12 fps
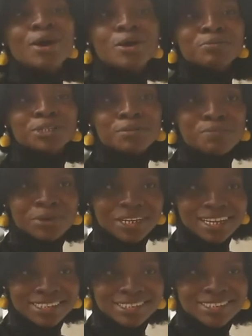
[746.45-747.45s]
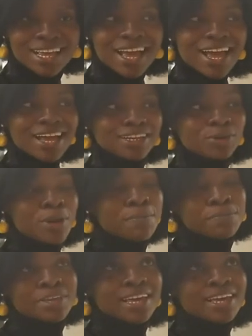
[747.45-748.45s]
up their borders and they don't
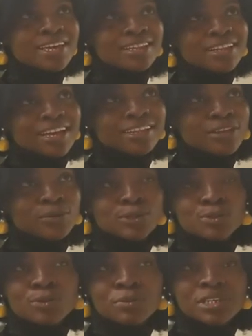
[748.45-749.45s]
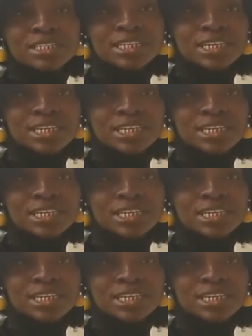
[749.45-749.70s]
appear like they want to open it